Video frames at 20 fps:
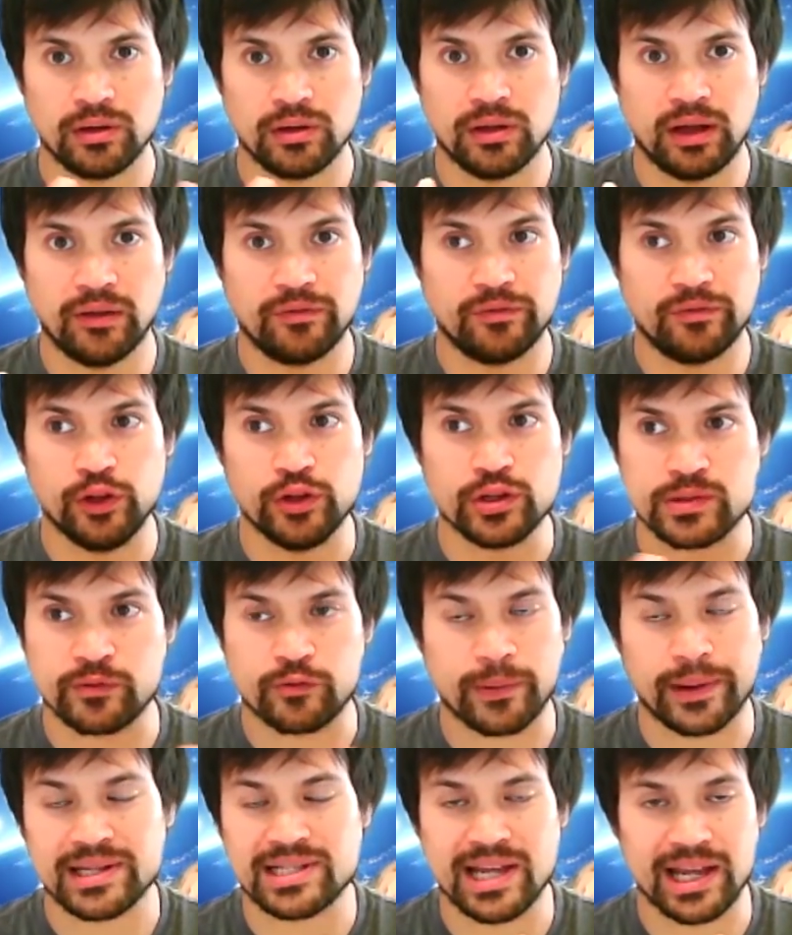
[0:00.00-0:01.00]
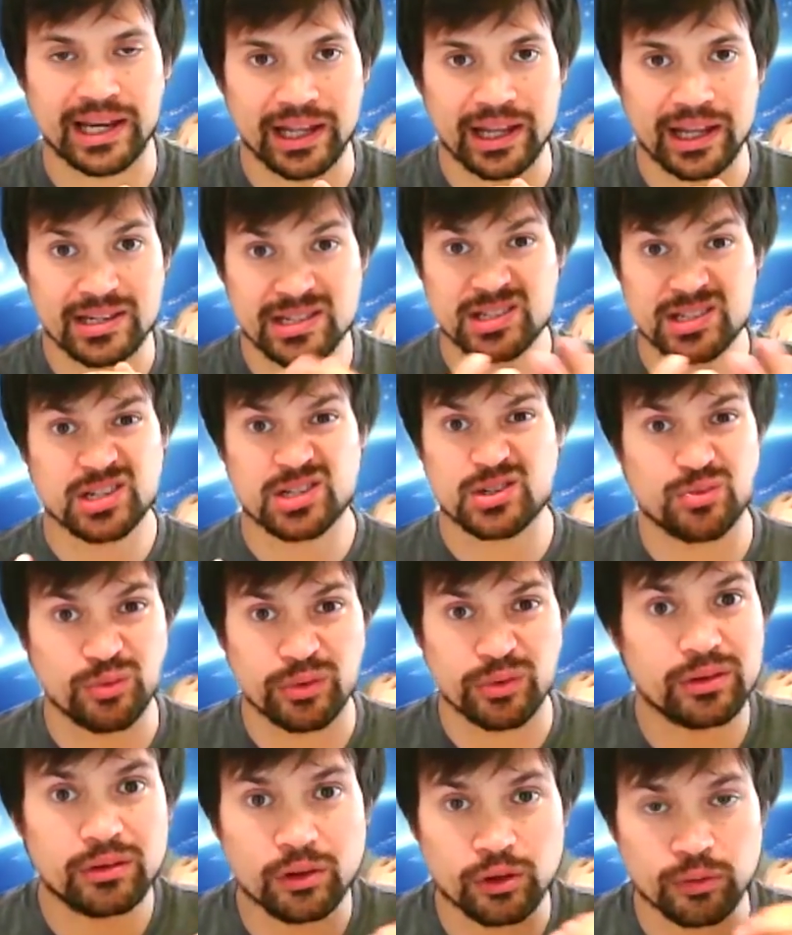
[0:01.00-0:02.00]
I've used them for about 10 years. It's just a
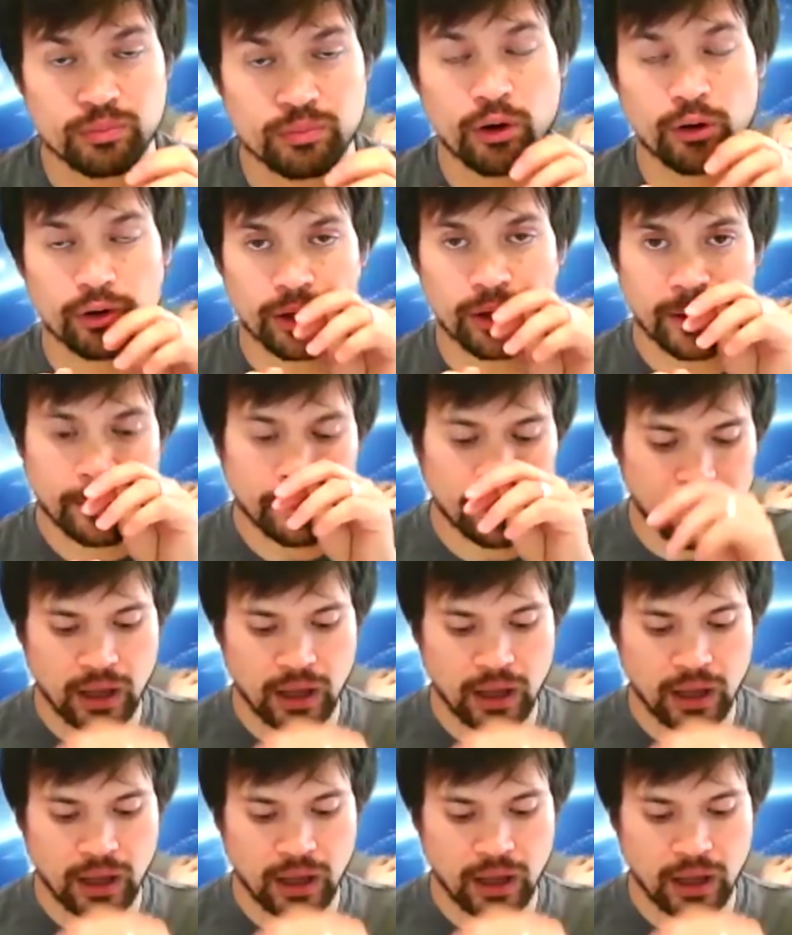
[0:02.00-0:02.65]
really good broker.